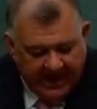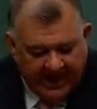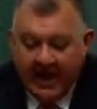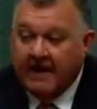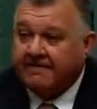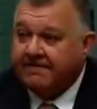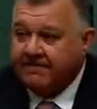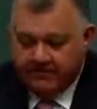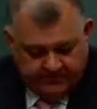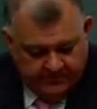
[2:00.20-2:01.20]
F,
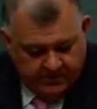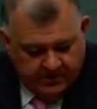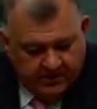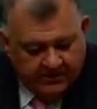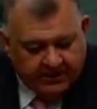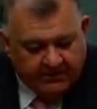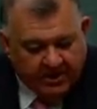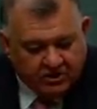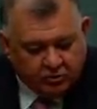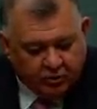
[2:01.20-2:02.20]
the
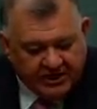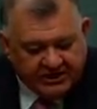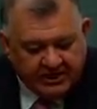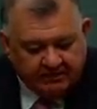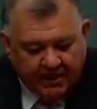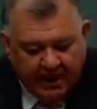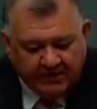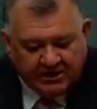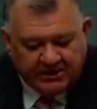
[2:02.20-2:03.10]
most recent published